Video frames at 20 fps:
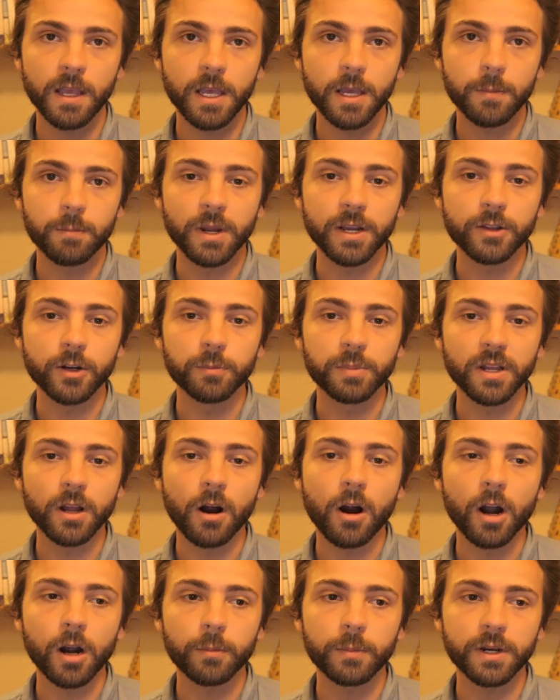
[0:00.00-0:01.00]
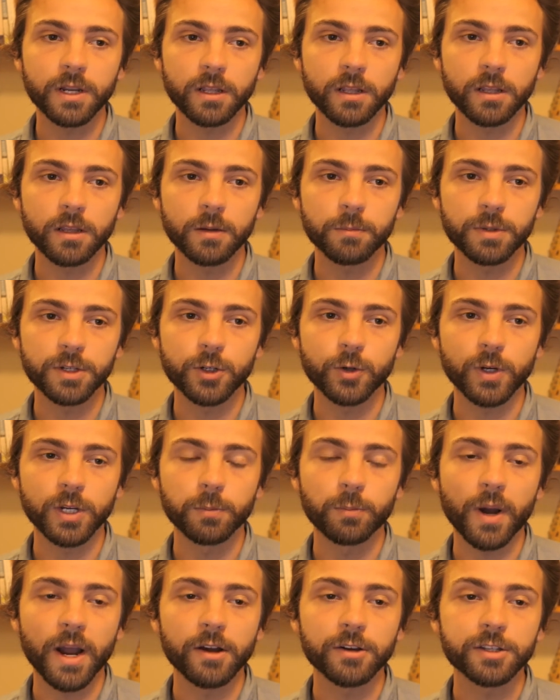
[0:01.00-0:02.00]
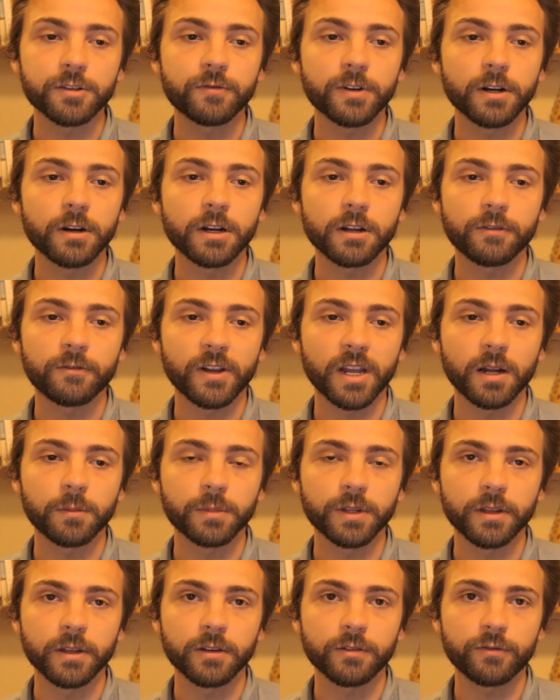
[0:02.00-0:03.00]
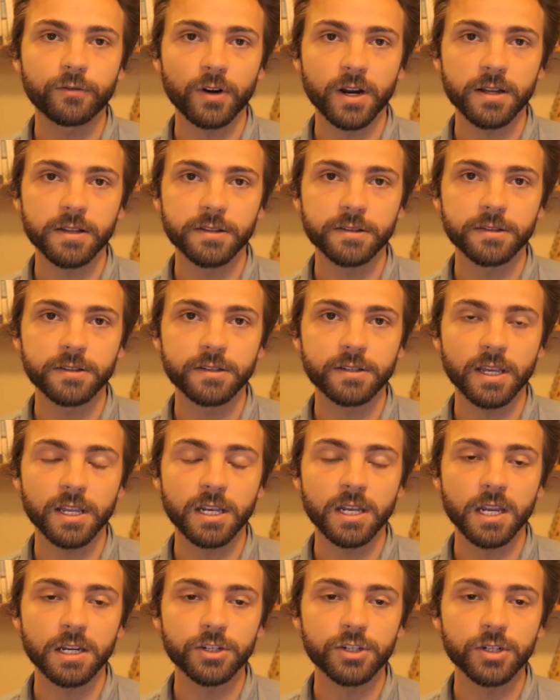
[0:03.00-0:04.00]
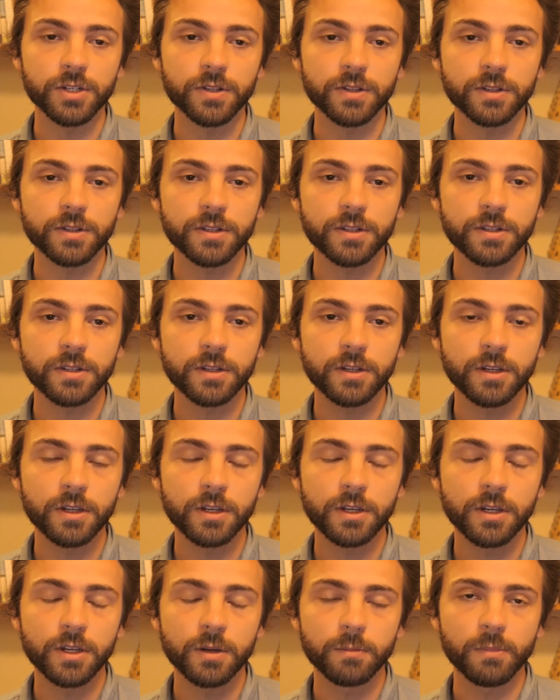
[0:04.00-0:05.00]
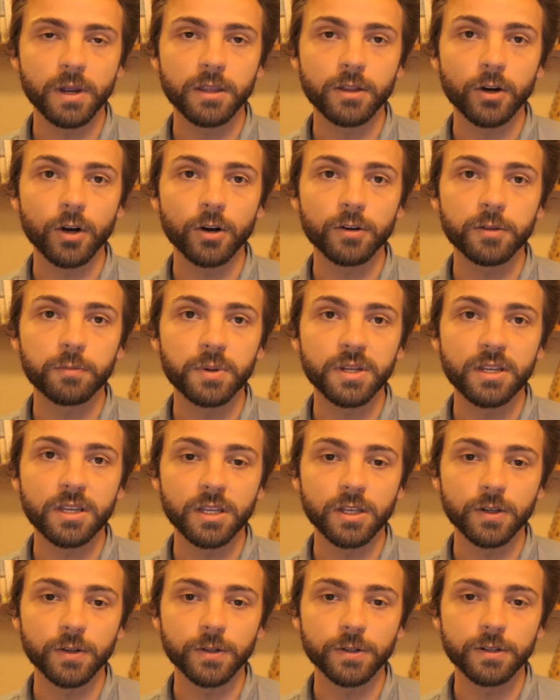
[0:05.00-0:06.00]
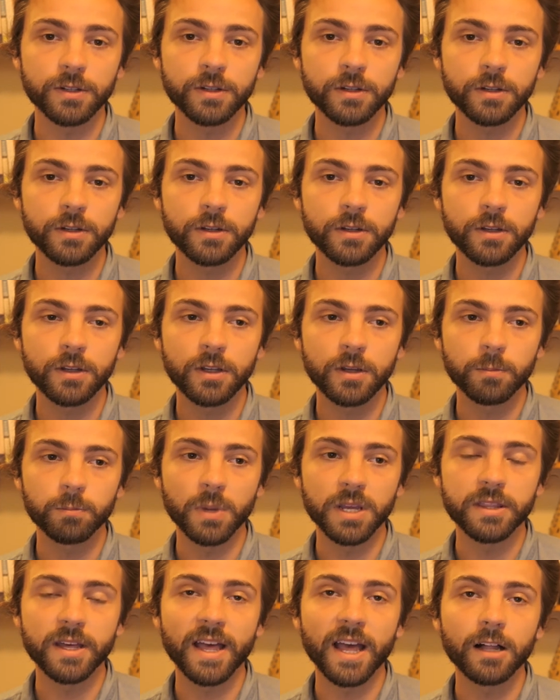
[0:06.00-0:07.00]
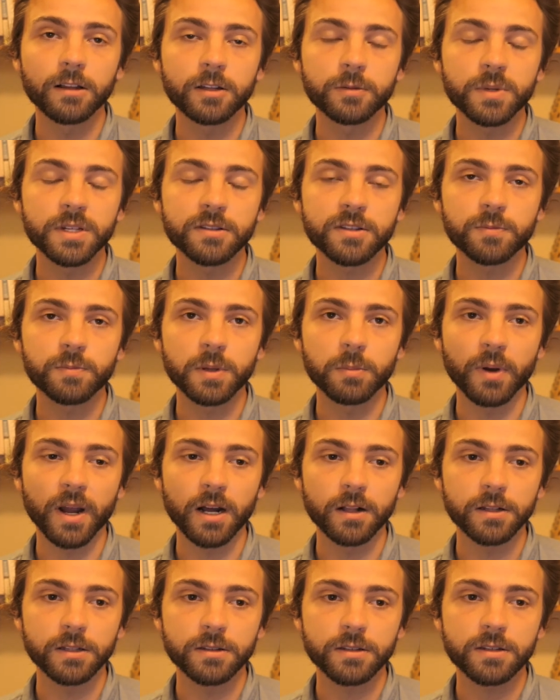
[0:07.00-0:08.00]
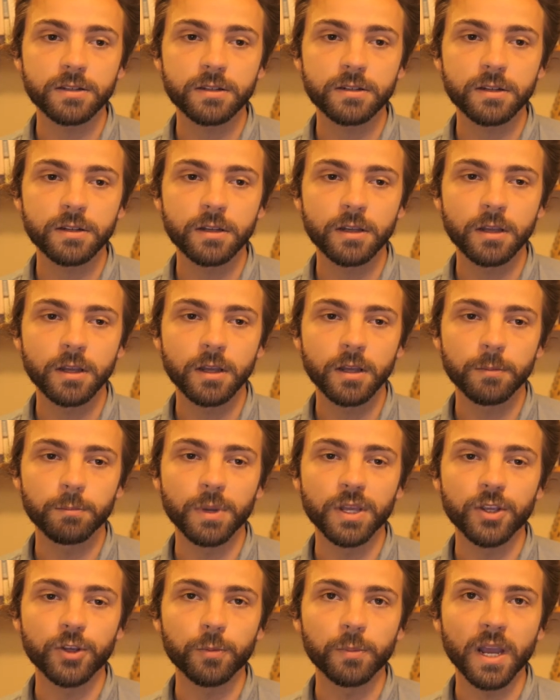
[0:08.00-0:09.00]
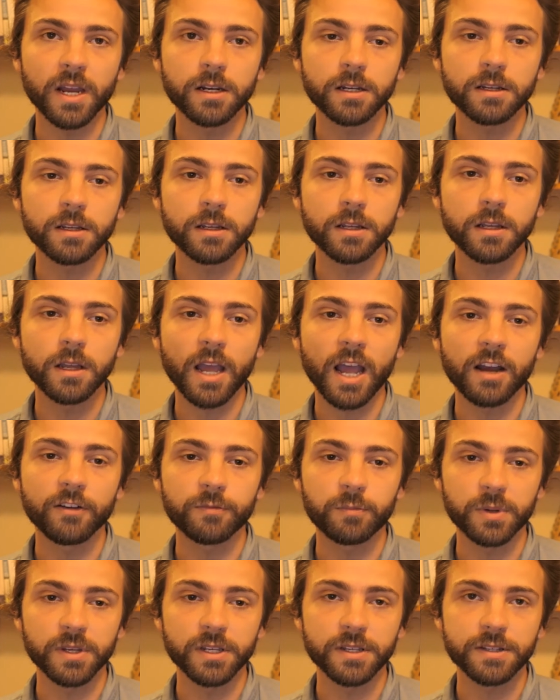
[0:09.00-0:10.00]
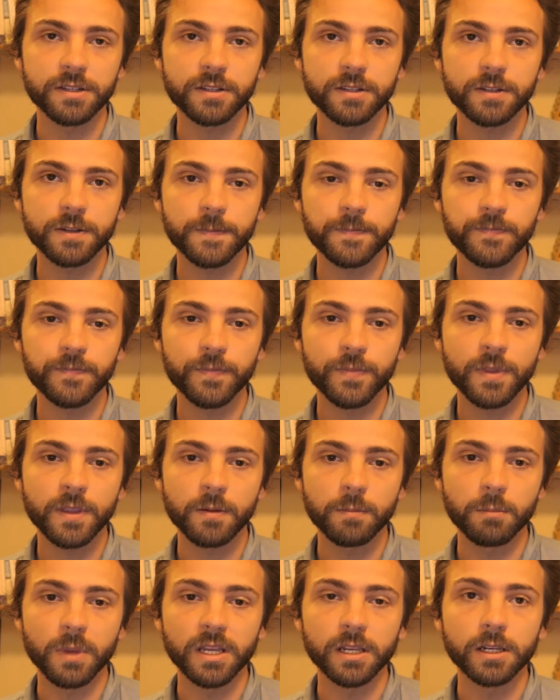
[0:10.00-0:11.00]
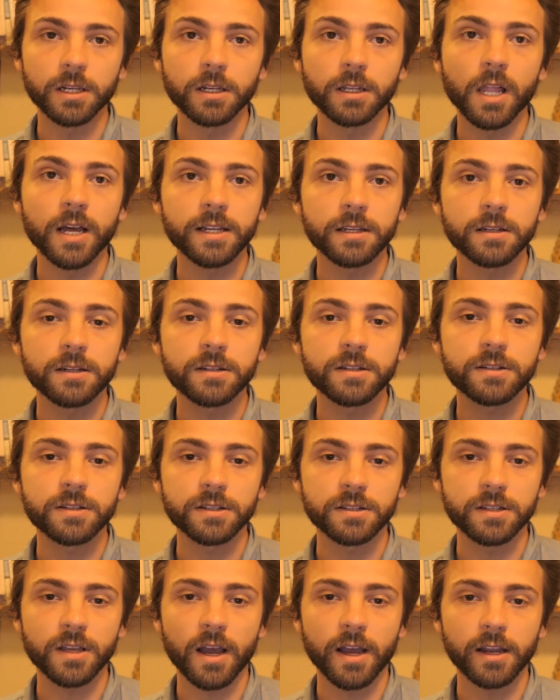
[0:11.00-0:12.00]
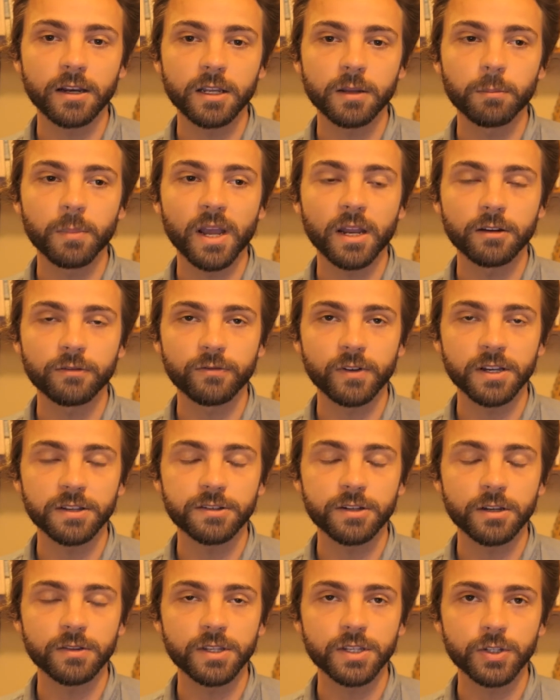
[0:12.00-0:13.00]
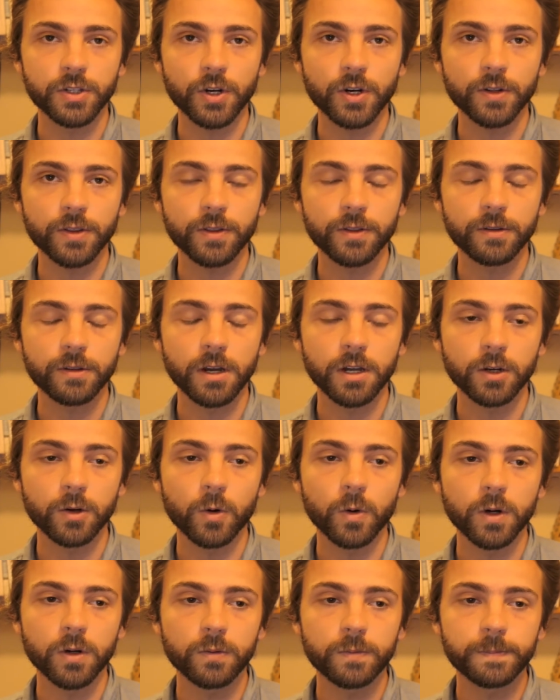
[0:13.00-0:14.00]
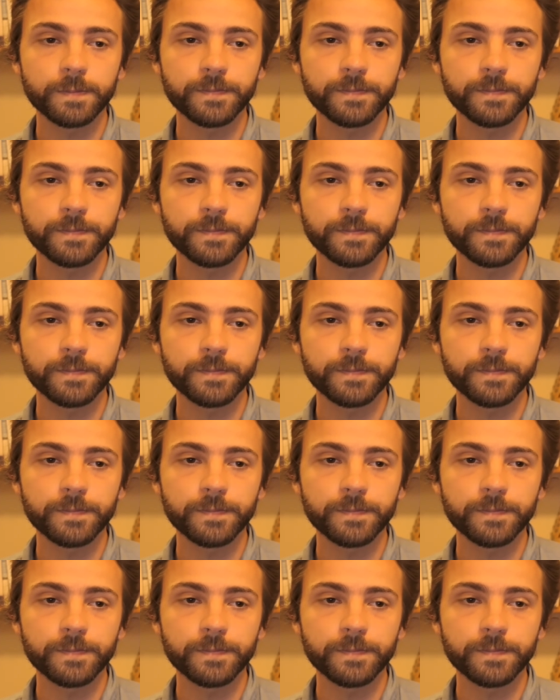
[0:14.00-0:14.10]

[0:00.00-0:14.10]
May there be harmony between biospheric family, friends, and nations. May the earth be healed. May the elements be balanced. May humanity have peace. May enlightened society manifest on this earth," unquote.